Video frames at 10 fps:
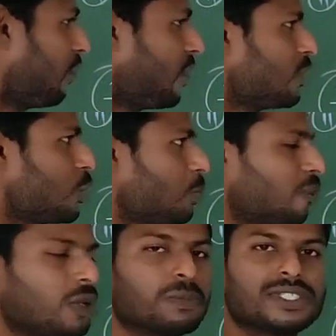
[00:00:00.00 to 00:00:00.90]
differences
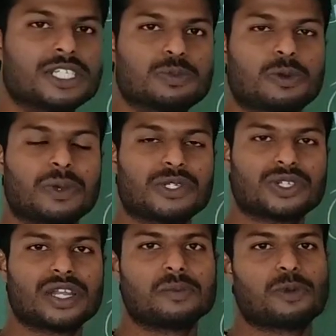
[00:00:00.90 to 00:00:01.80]
between business,
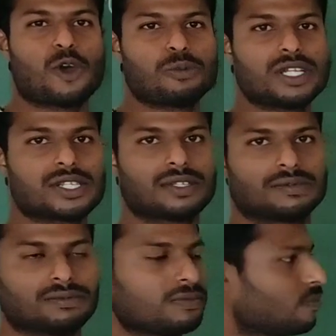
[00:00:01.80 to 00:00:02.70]
profession and employment,
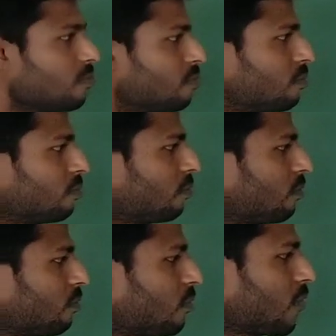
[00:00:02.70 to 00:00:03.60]

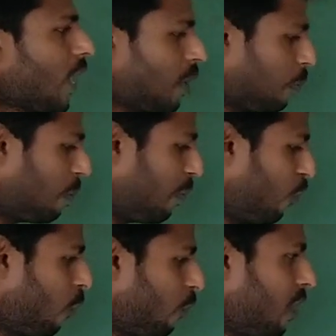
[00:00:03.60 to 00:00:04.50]
and
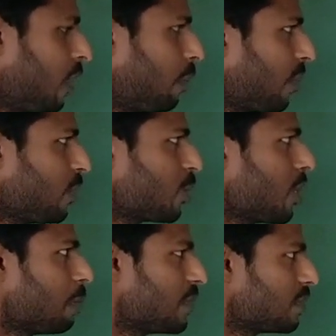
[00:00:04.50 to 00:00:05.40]
before we
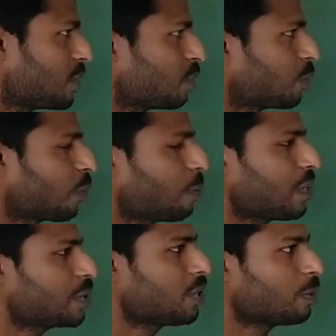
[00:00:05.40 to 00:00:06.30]
differentiate business with
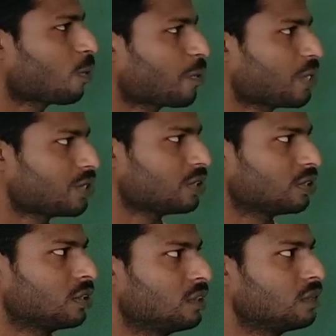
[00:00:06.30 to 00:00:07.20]
profession and
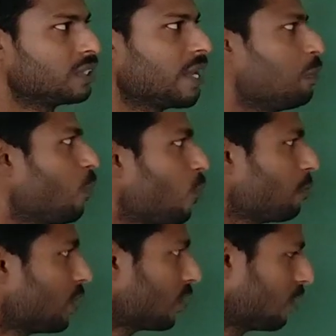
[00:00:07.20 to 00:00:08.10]
profession with
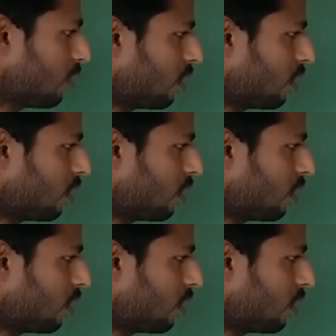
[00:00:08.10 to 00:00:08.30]
employment